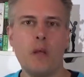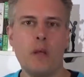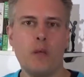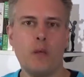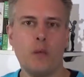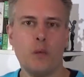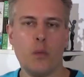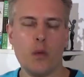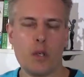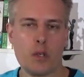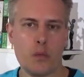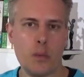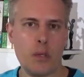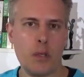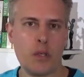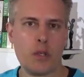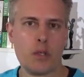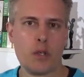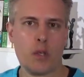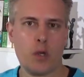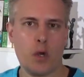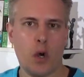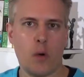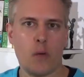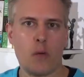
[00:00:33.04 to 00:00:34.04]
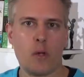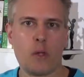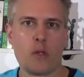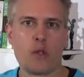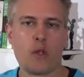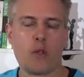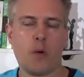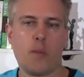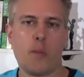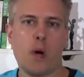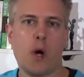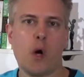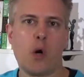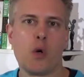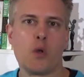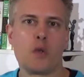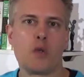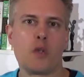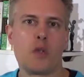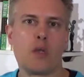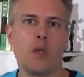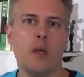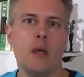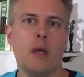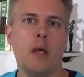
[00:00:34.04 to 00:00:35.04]
which means novels
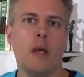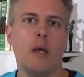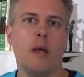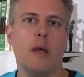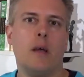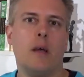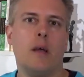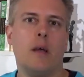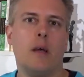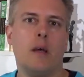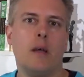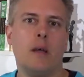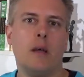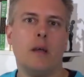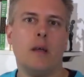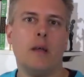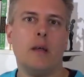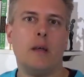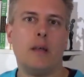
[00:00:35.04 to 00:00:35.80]
about uh,